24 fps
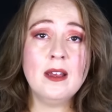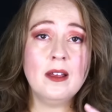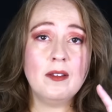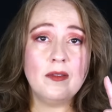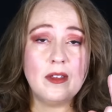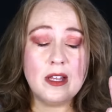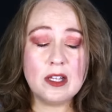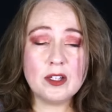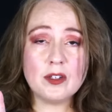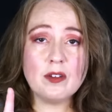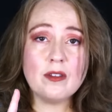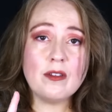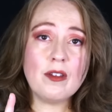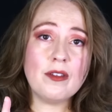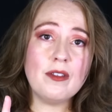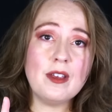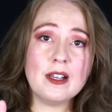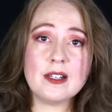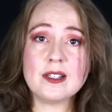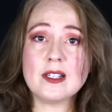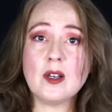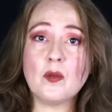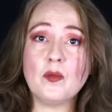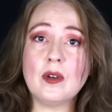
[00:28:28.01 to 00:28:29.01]
These are the
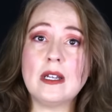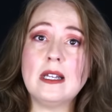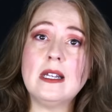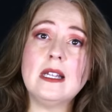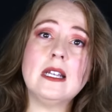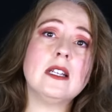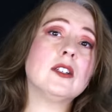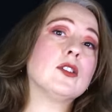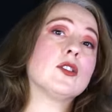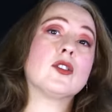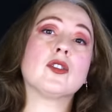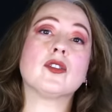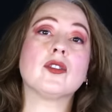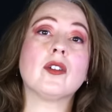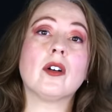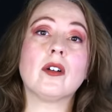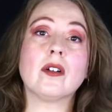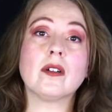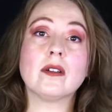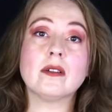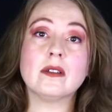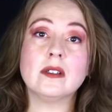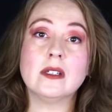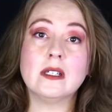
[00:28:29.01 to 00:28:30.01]
things that we need to
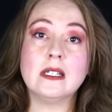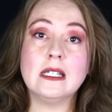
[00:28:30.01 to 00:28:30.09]
start